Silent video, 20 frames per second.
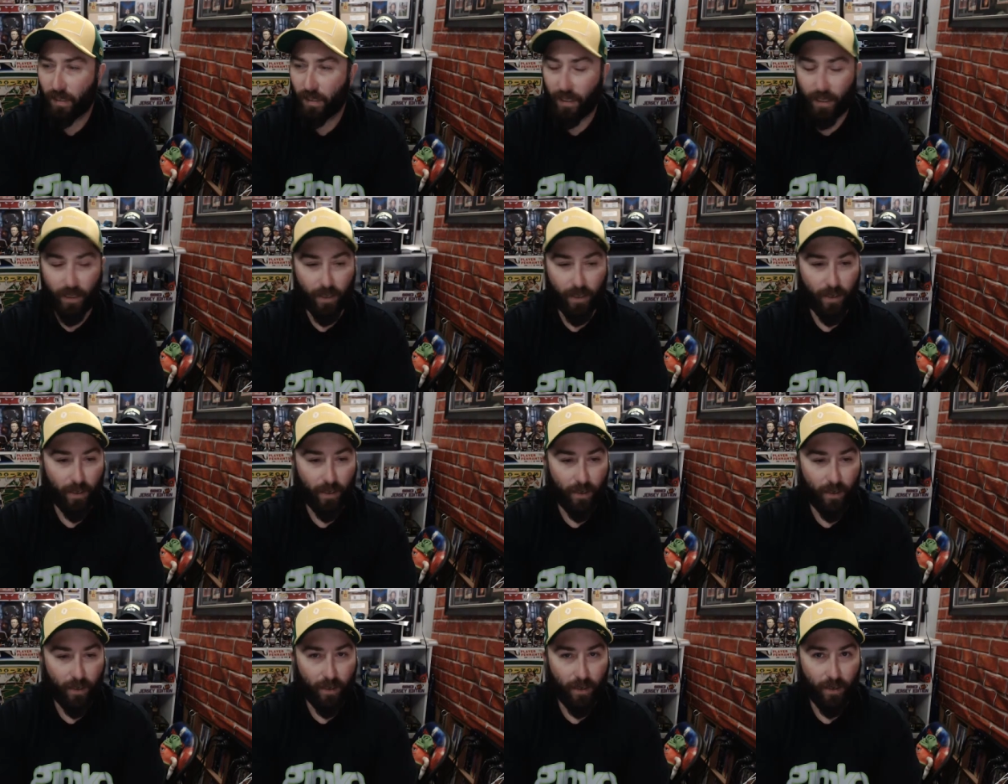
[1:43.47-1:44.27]

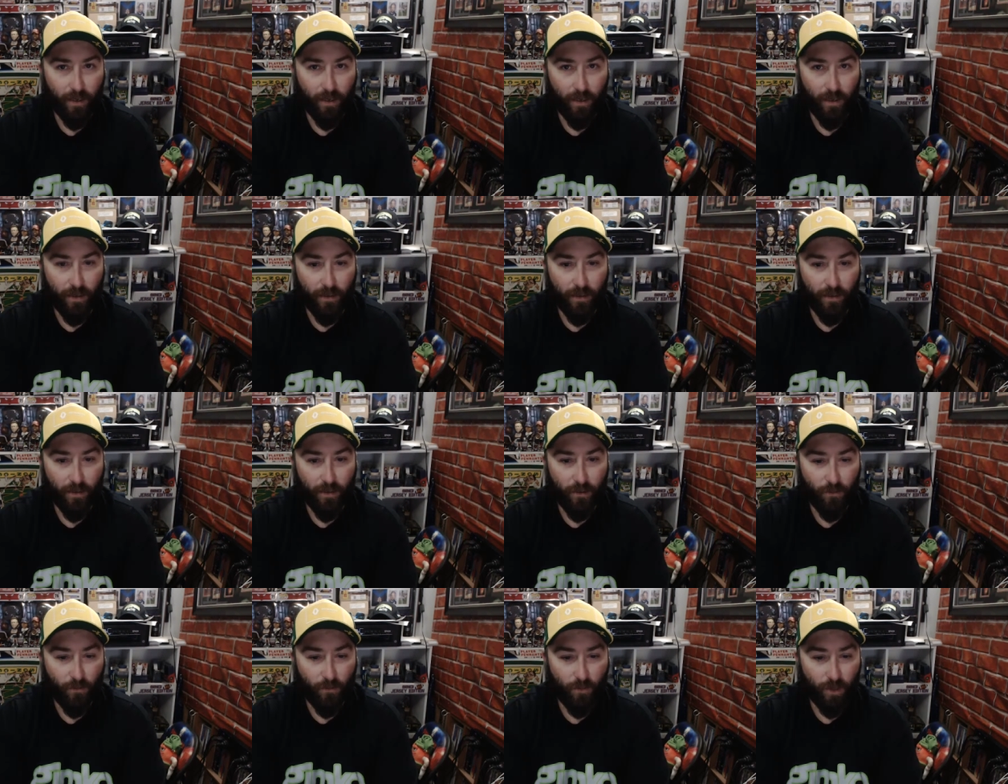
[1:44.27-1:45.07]
And
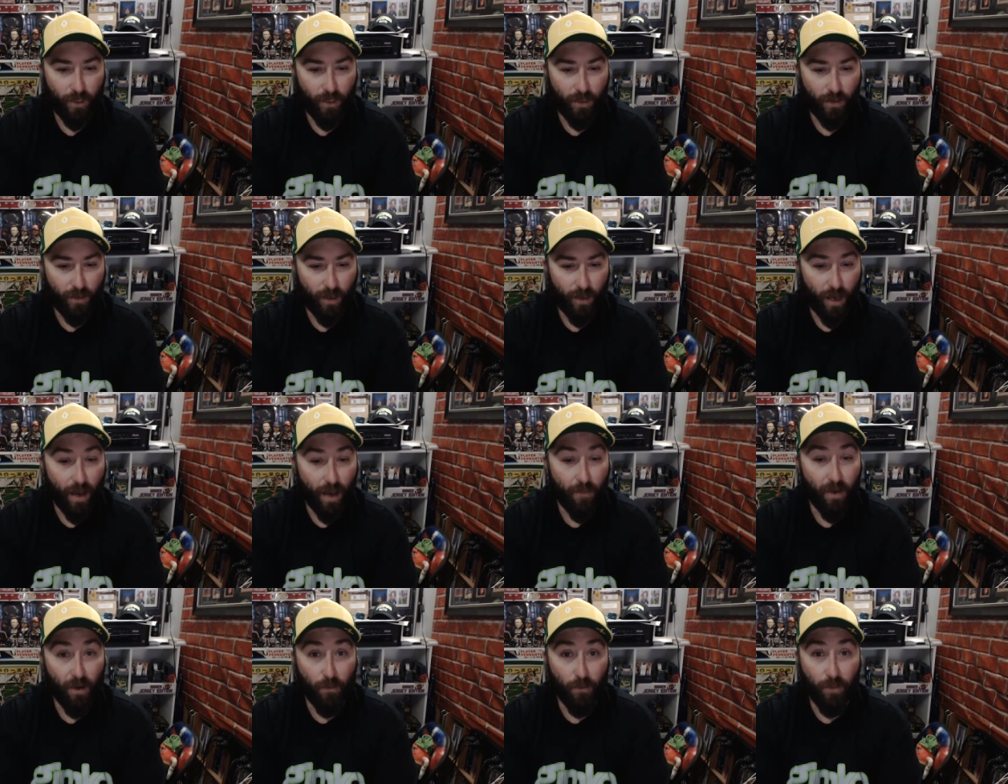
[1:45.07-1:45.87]
what else?
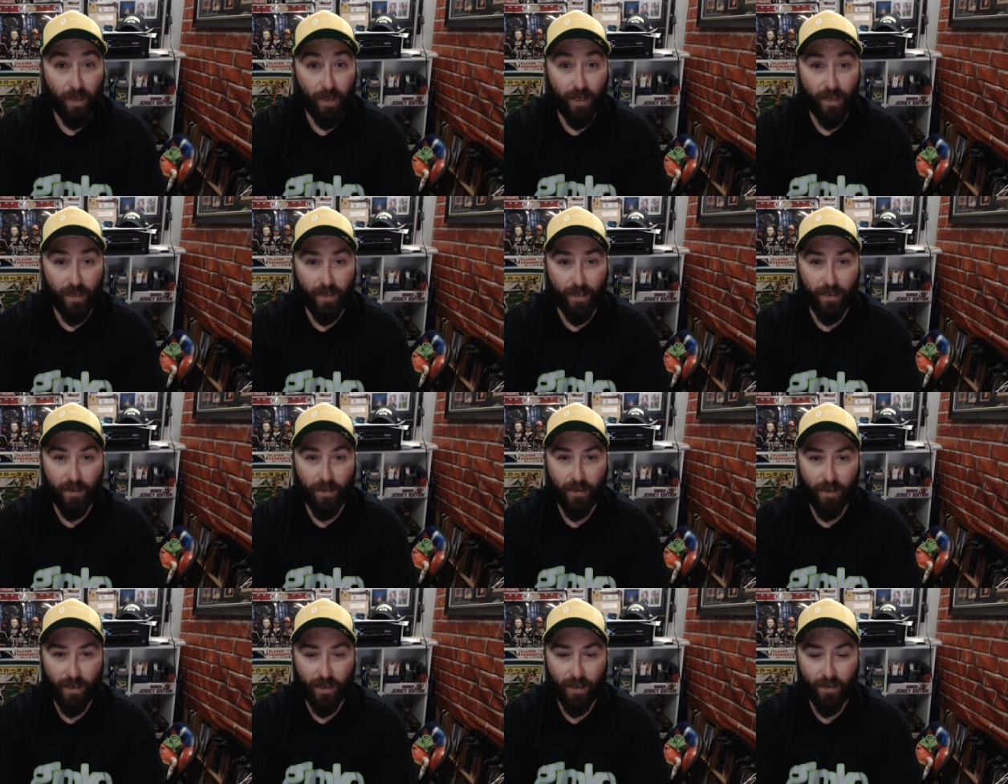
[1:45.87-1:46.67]
MLB.
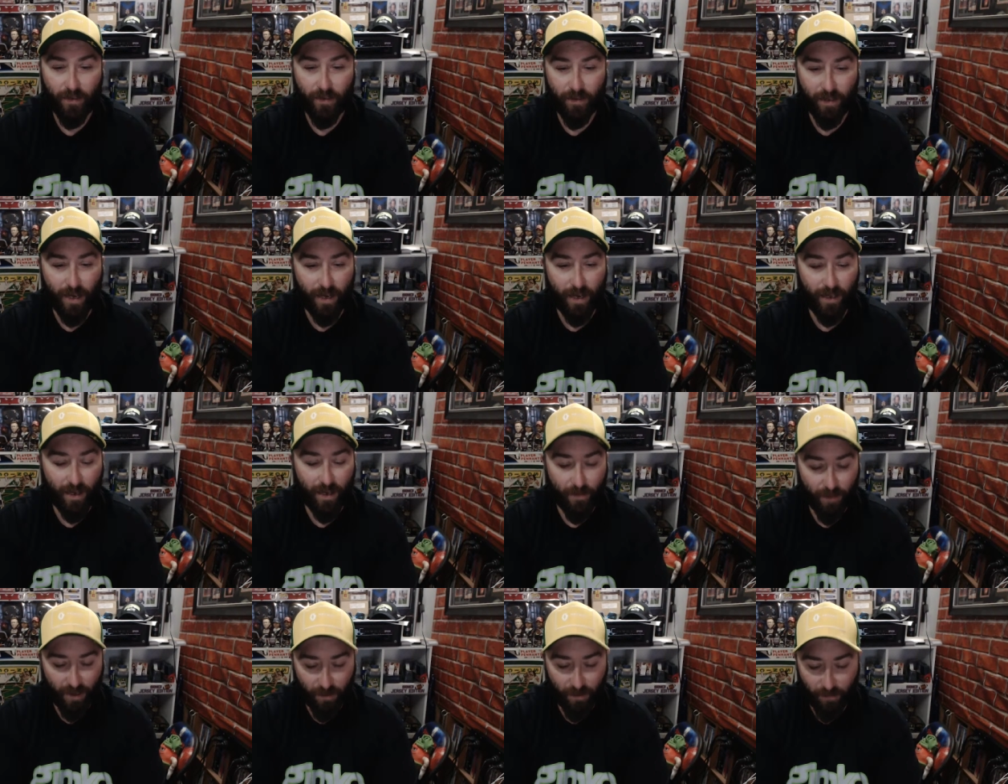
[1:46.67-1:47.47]
Get on that
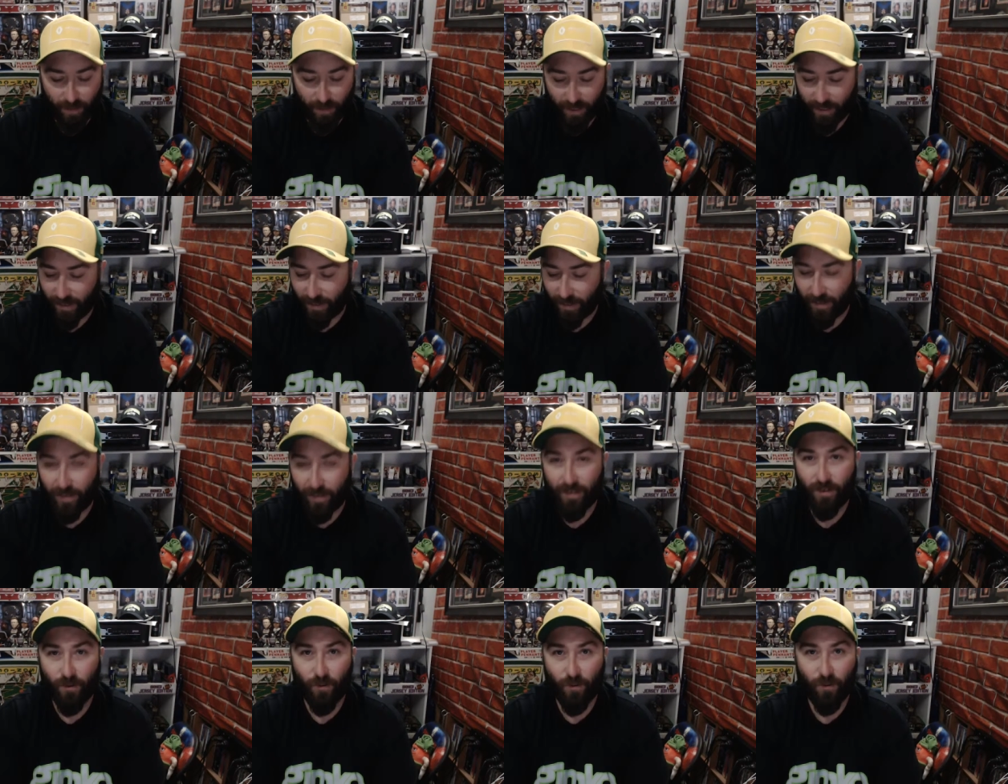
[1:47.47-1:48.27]
MLB.
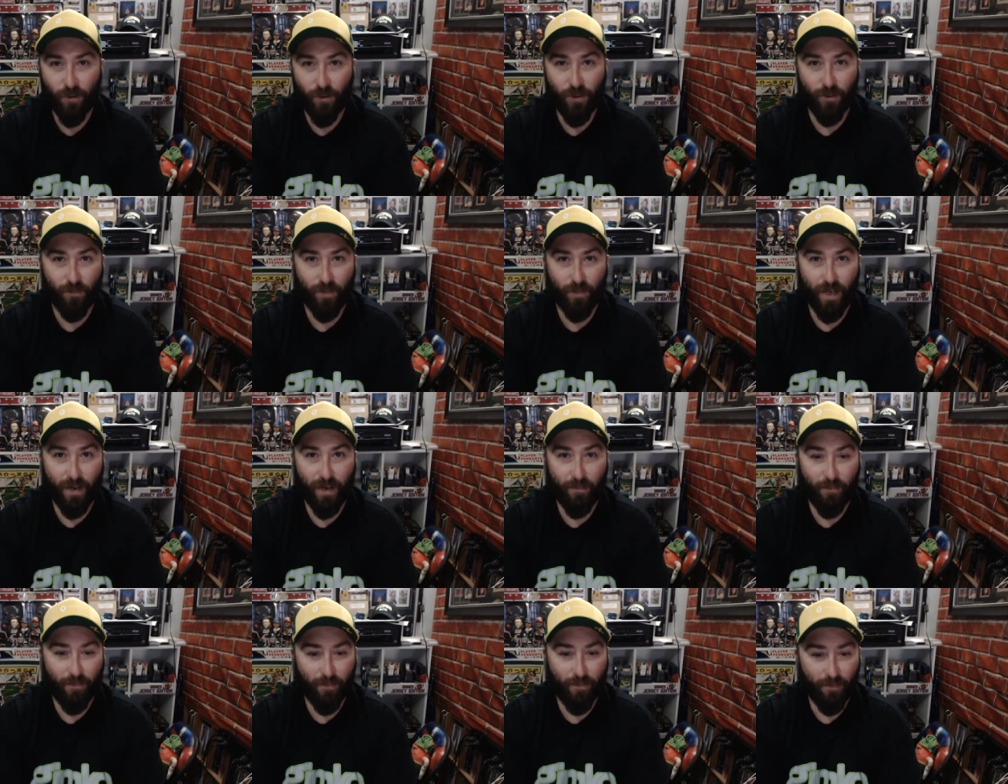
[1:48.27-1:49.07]
It's awesome, that,
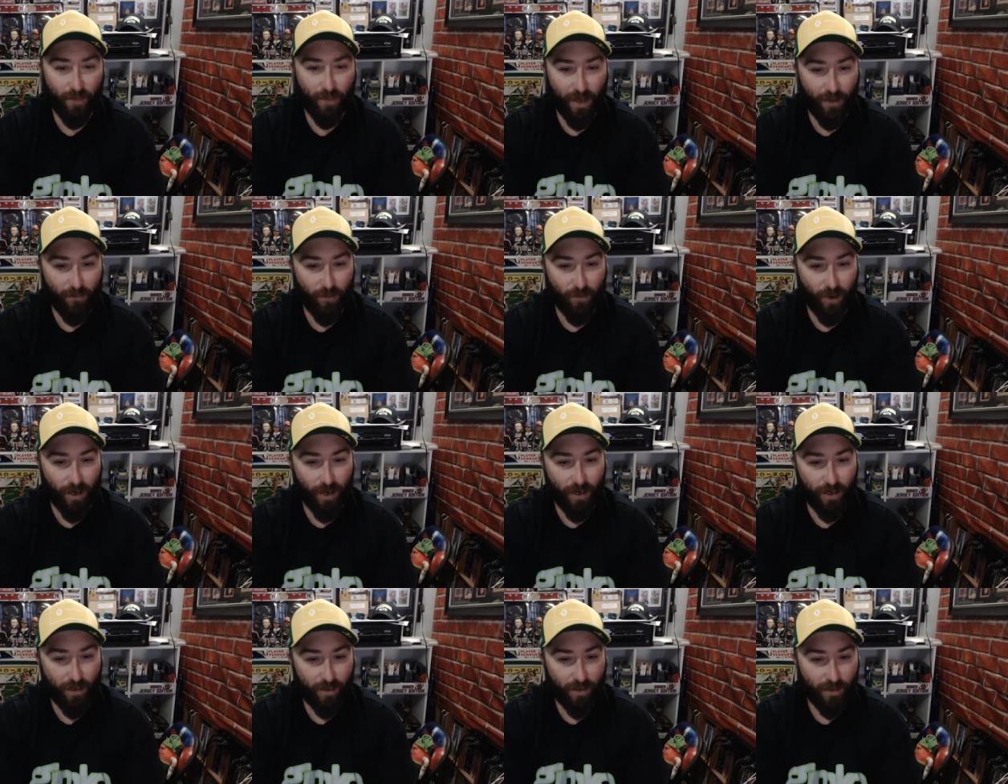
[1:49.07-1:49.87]
that
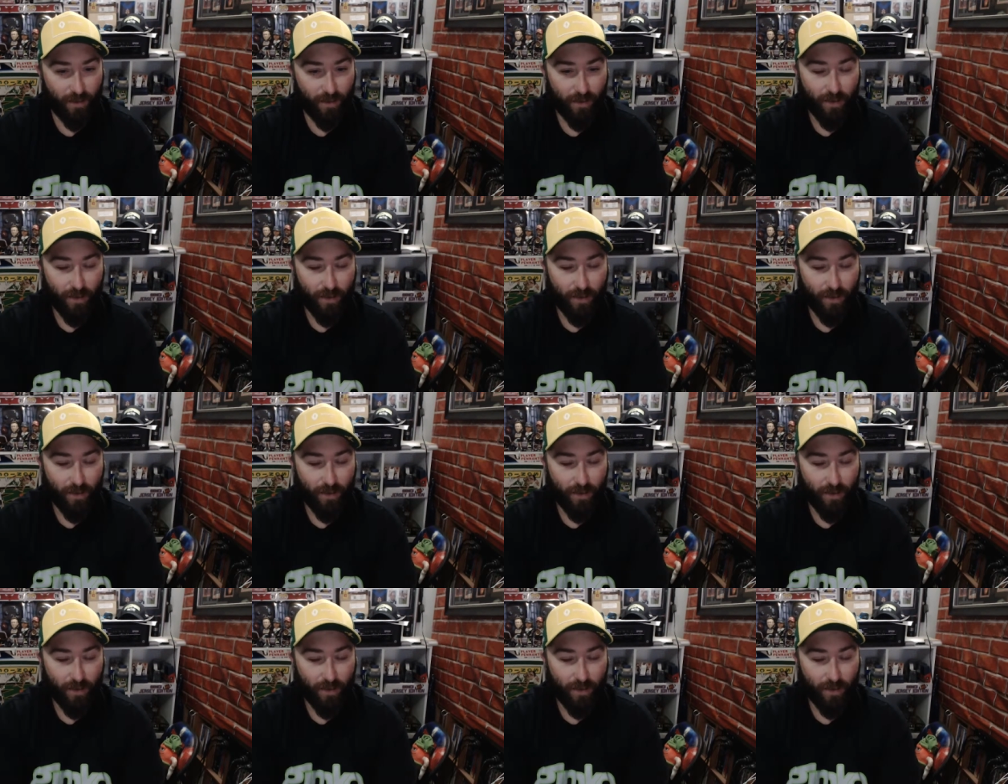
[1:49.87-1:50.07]
break.